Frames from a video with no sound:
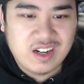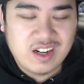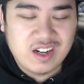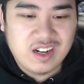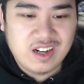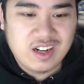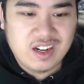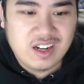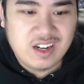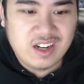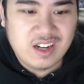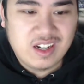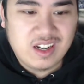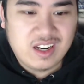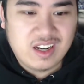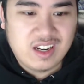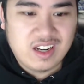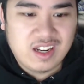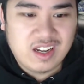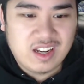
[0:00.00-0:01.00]

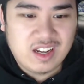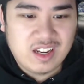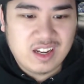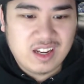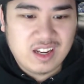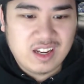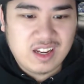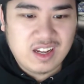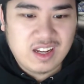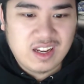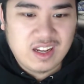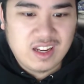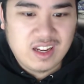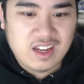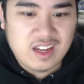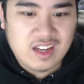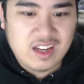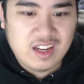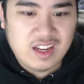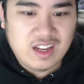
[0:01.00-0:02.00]

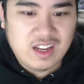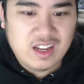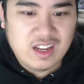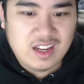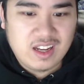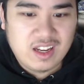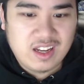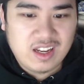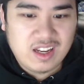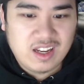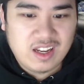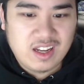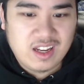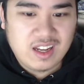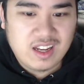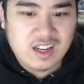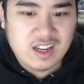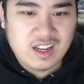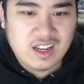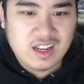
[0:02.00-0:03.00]

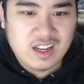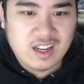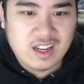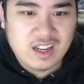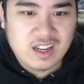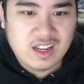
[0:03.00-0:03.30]
[no speech]